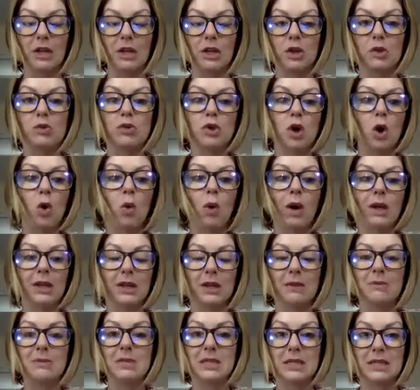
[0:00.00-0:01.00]
You don't want
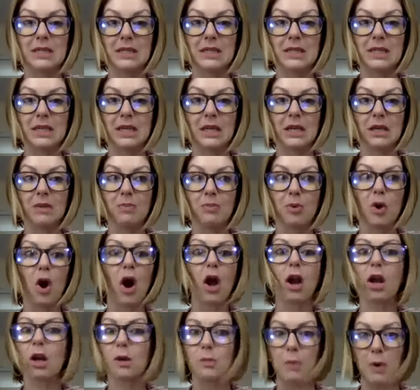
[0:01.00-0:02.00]
them to see
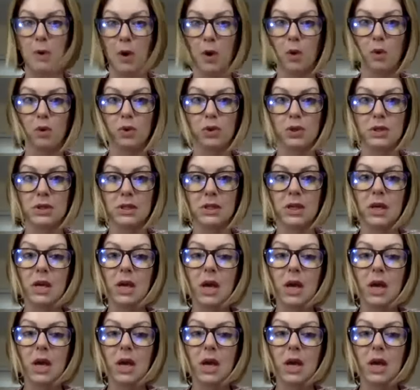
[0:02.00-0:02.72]
product posts.